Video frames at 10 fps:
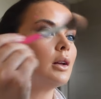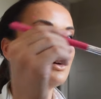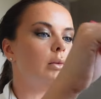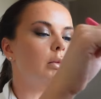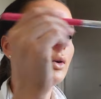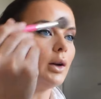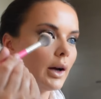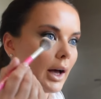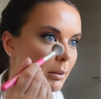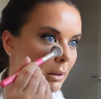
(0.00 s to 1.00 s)
In the morning
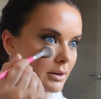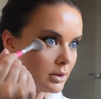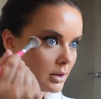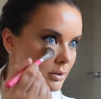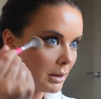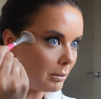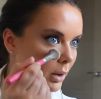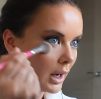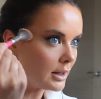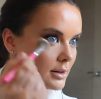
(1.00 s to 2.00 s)
I had messages of people
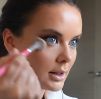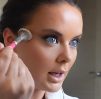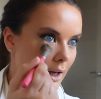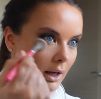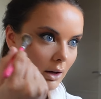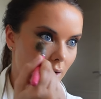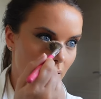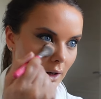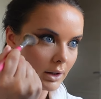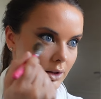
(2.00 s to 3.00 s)
cancelling or
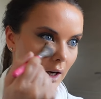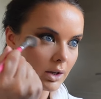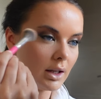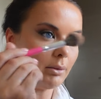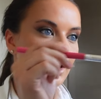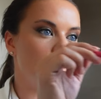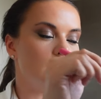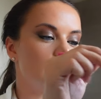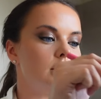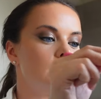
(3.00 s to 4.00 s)
like changing their mind,
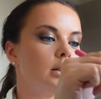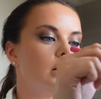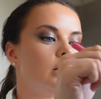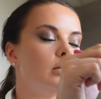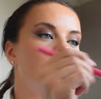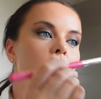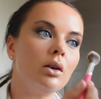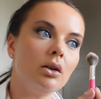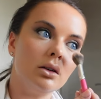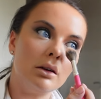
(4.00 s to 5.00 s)
and I was thinking, oh my
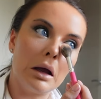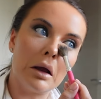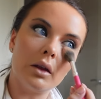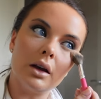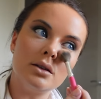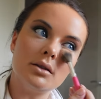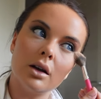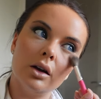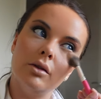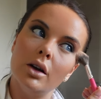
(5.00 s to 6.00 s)
god, like that is
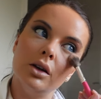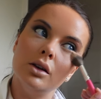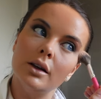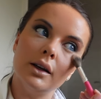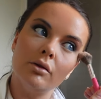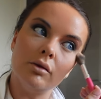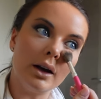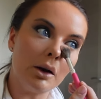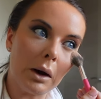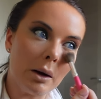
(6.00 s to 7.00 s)
so rude, and it
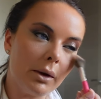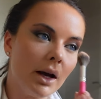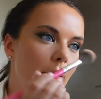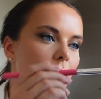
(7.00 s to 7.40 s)
really wound me up.